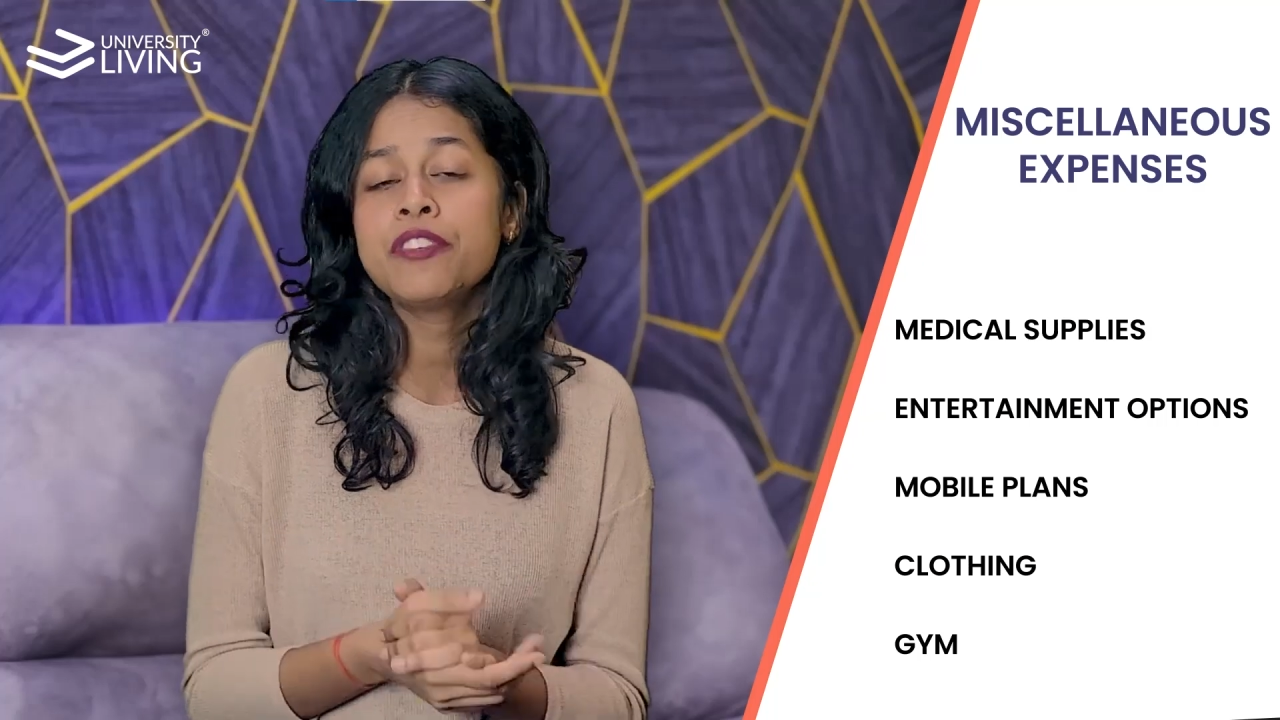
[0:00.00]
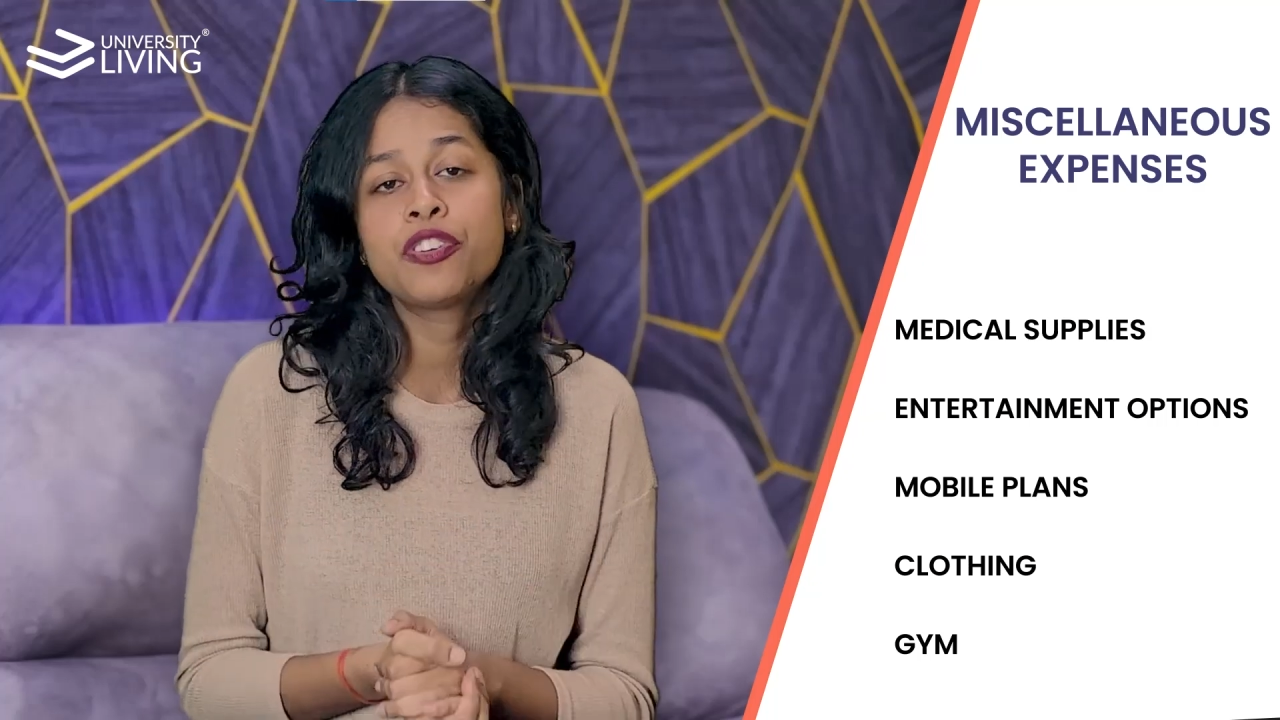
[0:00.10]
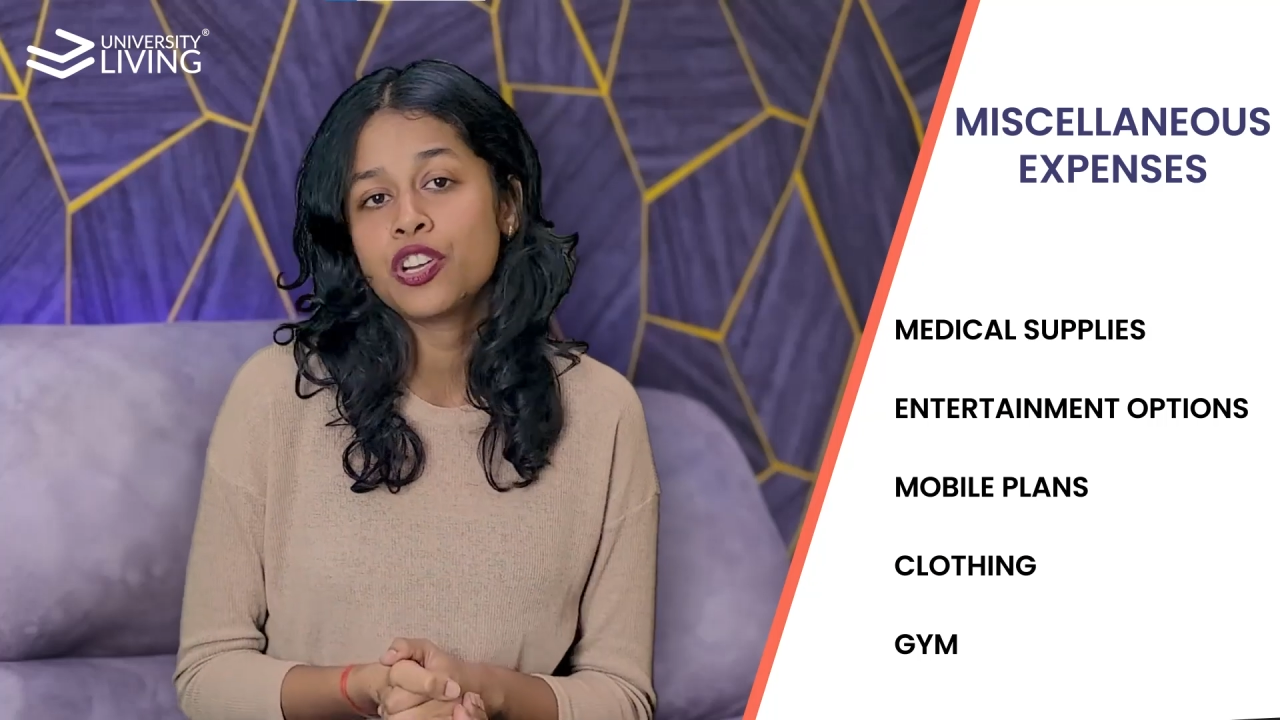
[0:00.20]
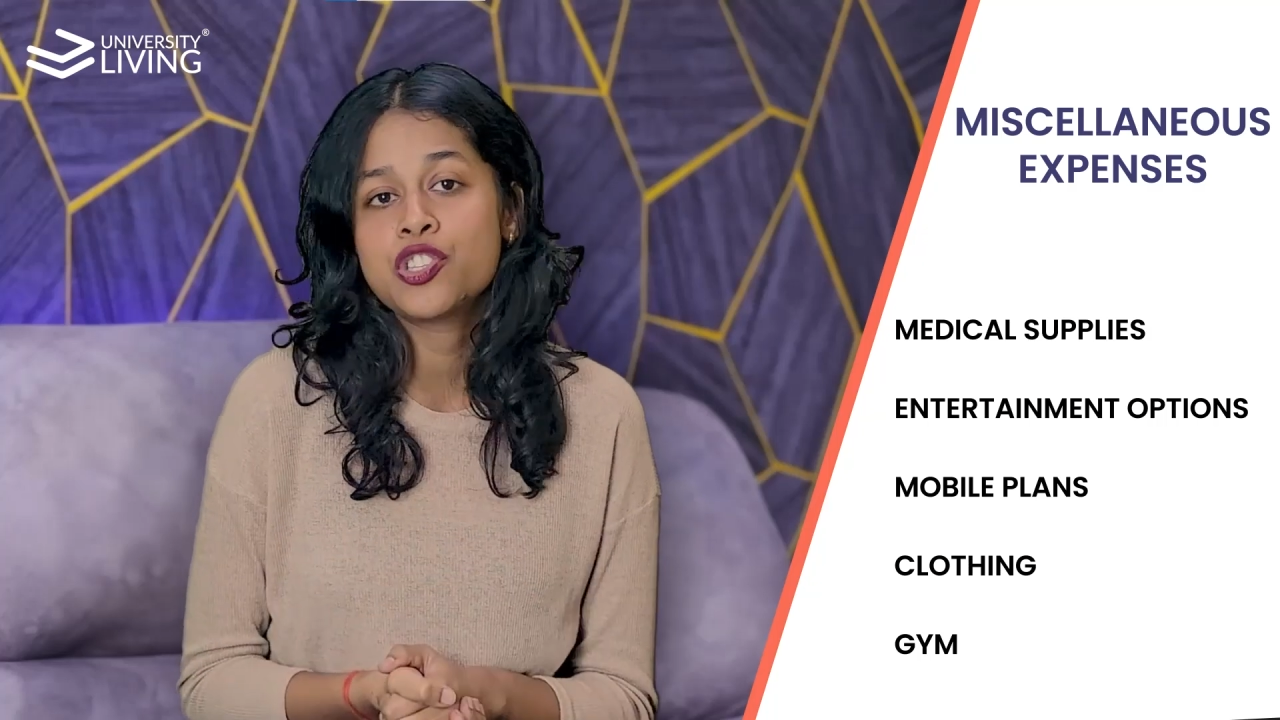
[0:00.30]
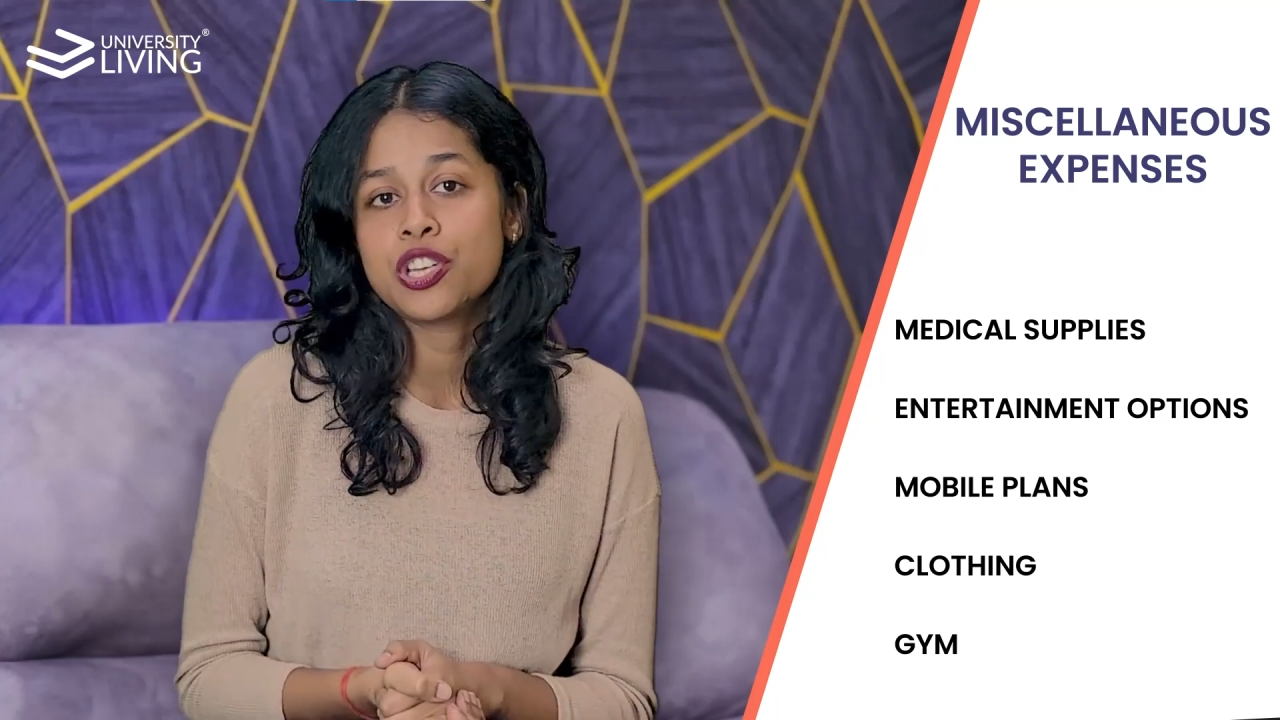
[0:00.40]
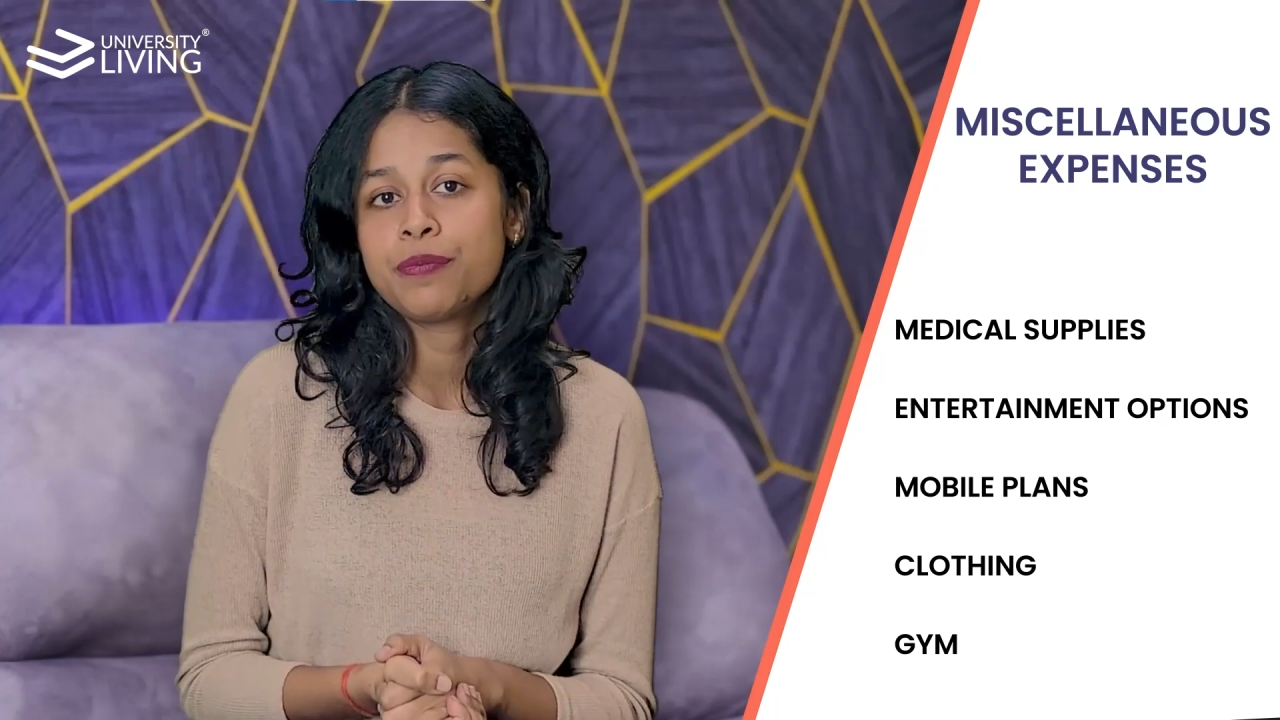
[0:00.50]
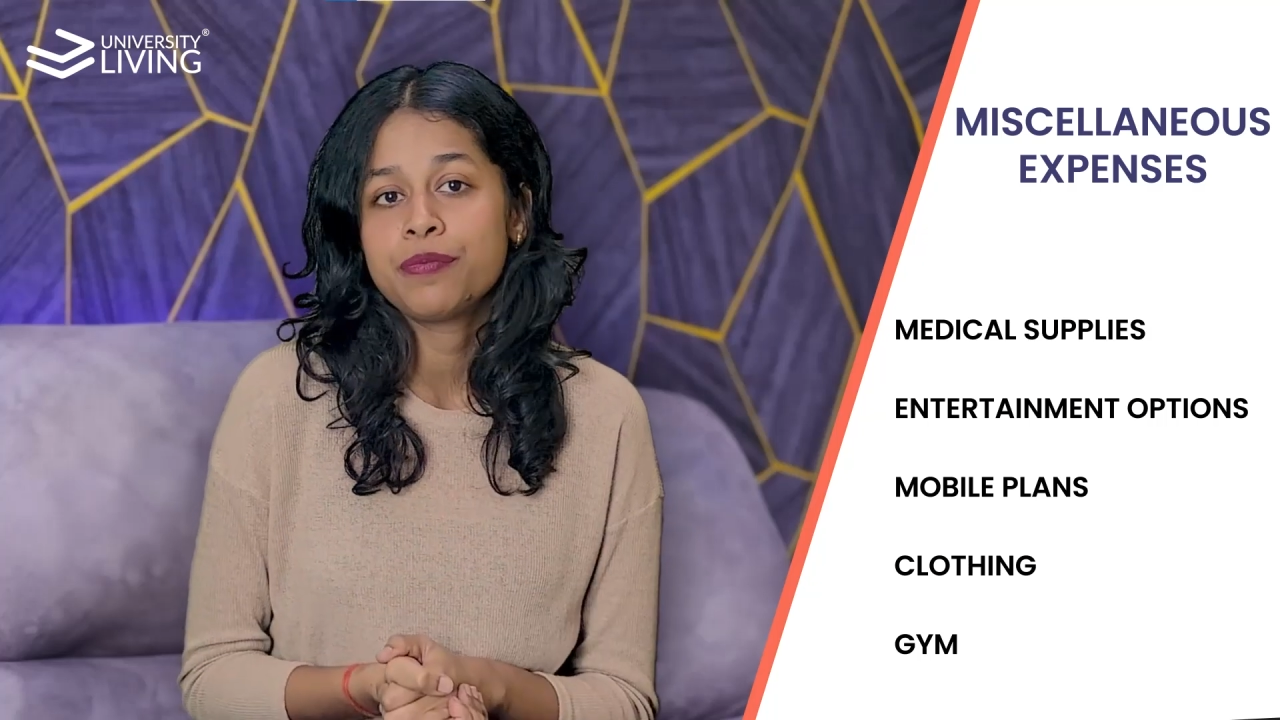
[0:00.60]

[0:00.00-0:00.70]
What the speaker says: for a gym,